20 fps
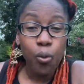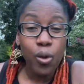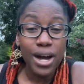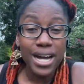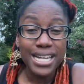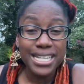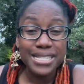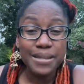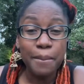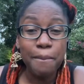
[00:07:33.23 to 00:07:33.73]

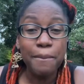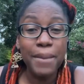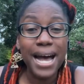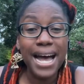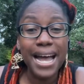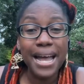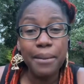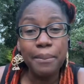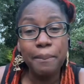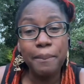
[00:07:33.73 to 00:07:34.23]
was
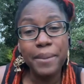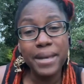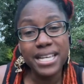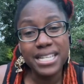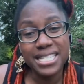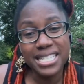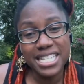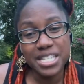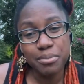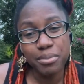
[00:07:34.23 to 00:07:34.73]
my
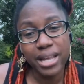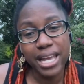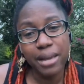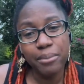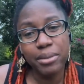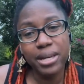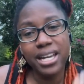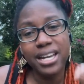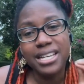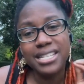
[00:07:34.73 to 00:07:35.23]
business
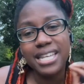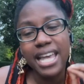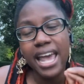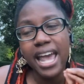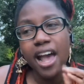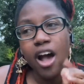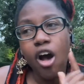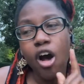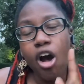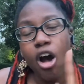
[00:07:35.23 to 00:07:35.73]
plan. Because
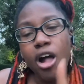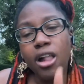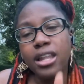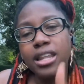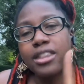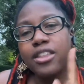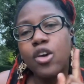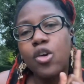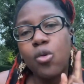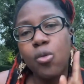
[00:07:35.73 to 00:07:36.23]
all
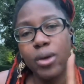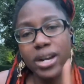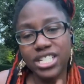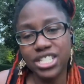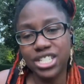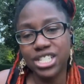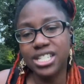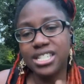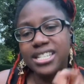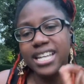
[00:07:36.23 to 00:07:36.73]
of the
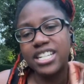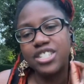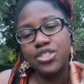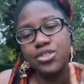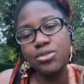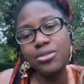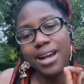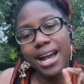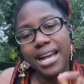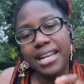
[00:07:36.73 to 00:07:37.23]
questions that
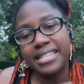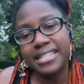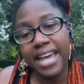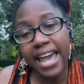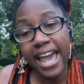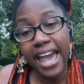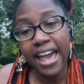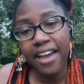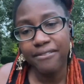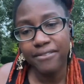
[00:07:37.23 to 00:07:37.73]
you guys
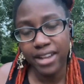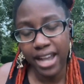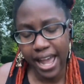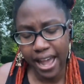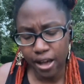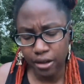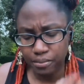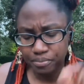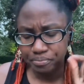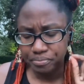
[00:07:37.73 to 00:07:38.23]
have
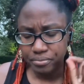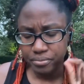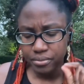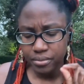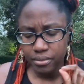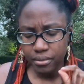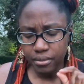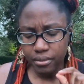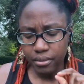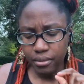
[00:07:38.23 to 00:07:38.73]
now,
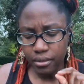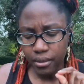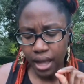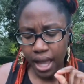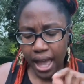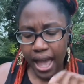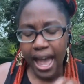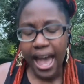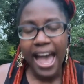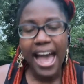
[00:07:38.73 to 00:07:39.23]

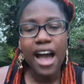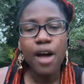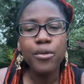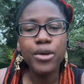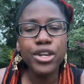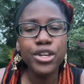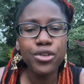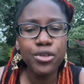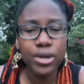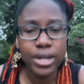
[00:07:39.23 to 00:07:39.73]
how
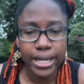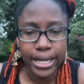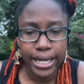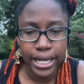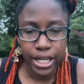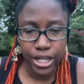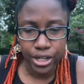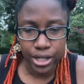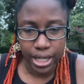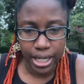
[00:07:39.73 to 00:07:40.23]
are you going to
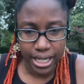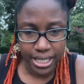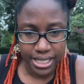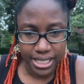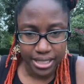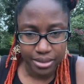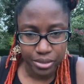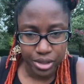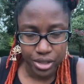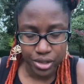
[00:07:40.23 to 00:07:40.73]
get your
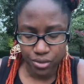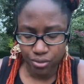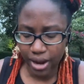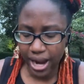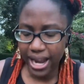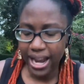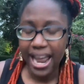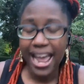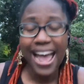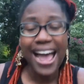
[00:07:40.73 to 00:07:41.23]
customers,
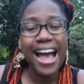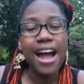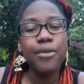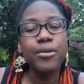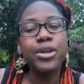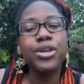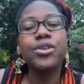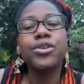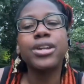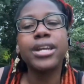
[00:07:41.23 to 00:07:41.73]
right? How
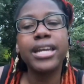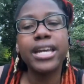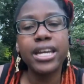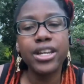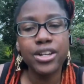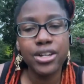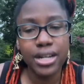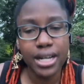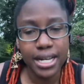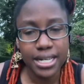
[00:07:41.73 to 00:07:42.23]
are you going to get
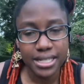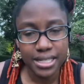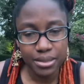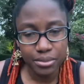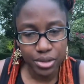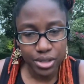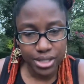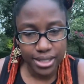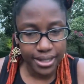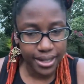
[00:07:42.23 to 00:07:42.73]
your
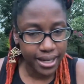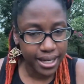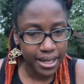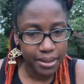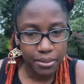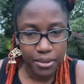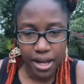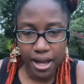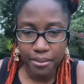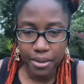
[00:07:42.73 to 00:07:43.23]
customers to
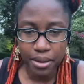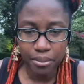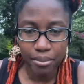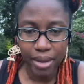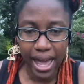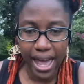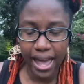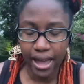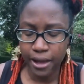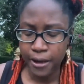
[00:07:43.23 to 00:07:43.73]
keep coming
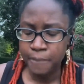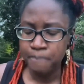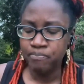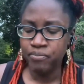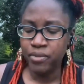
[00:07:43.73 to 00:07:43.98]
back?